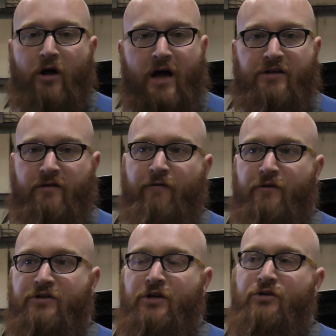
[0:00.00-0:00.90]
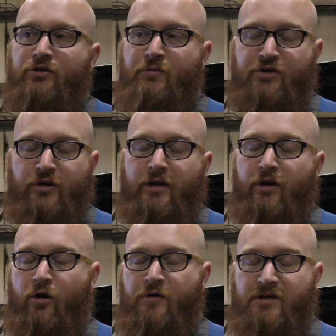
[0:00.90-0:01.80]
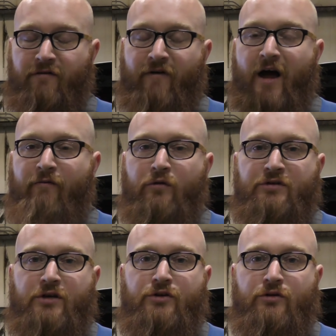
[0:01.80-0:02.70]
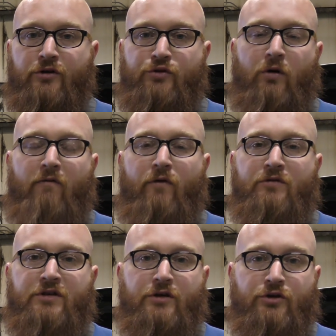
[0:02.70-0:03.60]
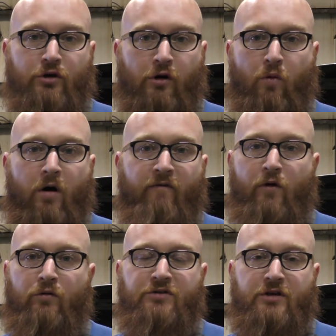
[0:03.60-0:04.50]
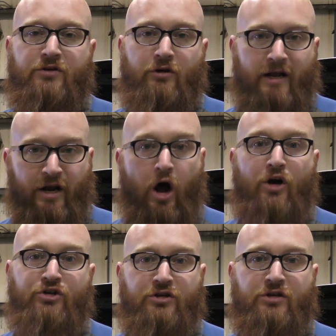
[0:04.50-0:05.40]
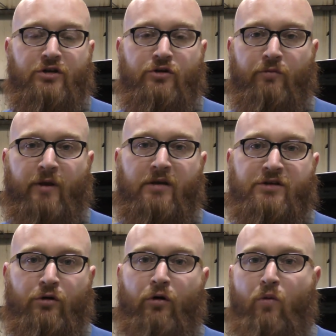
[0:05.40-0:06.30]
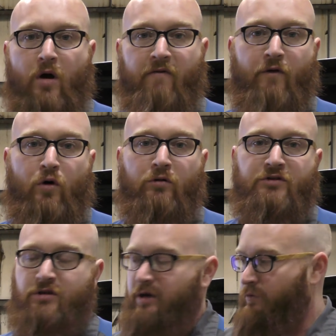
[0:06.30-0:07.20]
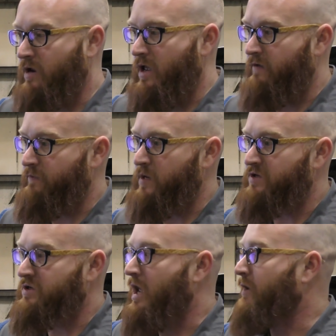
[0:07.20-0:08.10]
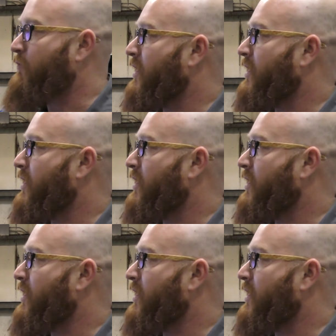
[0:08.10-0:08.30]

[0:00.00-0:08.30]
kinds of different sensors, but you need to know, is it a five volt sensor, a twelve volt sensor, a one volt sensor? Like an oxygen sensor would be zero to one volts, and it would kind of be a sine